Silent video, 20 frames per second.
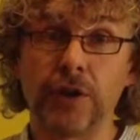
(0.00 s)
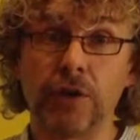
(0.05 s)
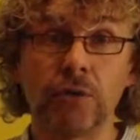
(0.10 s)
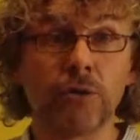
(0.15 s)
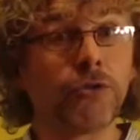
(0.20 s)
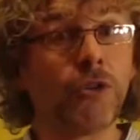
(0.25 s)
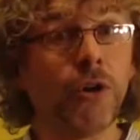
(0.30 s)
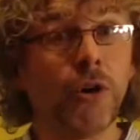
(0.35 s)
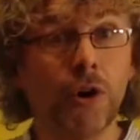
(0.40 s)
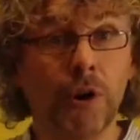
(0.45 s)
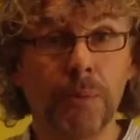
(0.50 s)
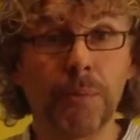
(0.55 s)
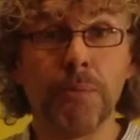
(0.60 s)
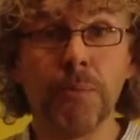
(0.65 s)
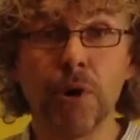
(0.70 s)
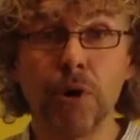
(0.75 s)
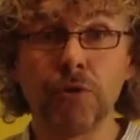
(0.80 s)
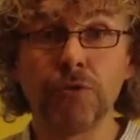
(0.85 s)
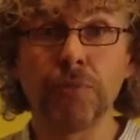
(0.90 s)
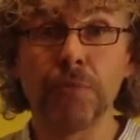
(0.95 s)
and or
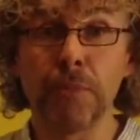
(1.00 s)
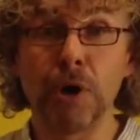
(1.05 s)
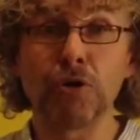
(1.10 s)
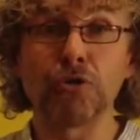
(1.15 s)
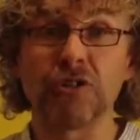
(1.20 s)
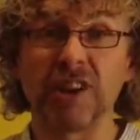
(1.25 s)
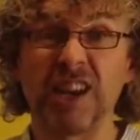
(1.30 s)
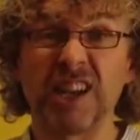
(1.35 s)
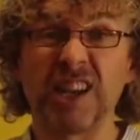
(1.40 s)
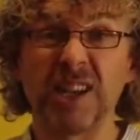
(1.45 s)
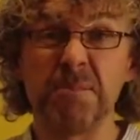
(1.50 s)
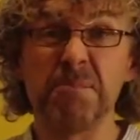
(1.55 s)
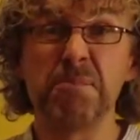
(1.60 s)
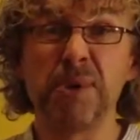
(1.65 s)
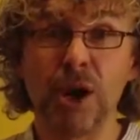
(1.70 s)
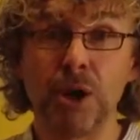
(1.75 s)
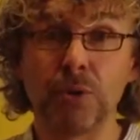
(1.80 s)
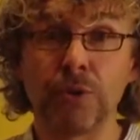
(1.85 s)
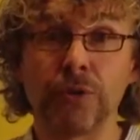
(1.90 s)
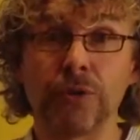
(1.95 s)
difficult, or
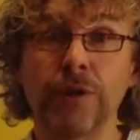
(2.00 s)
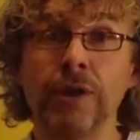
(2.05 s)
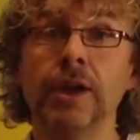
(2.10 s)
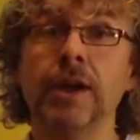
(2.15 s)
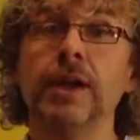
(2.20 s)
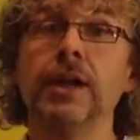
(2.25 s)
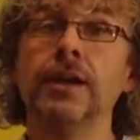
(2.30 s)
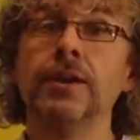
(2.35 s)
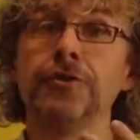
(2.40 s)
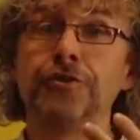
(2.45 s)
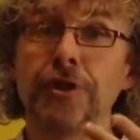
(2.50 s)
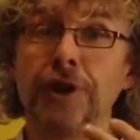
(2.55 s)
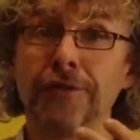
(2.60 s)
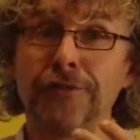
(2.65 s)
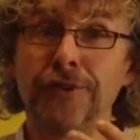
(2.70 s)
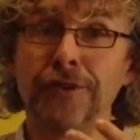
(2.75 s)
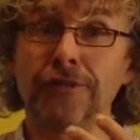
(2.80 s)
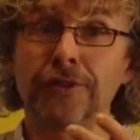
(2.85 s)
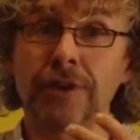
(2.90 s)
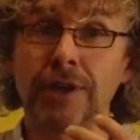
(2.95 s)
most likely
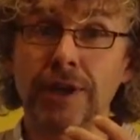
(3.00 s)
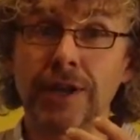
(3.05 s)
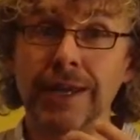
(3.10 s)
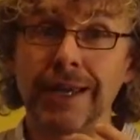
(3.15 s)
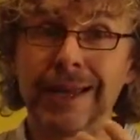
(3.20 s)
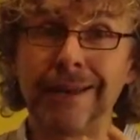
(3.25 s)
both.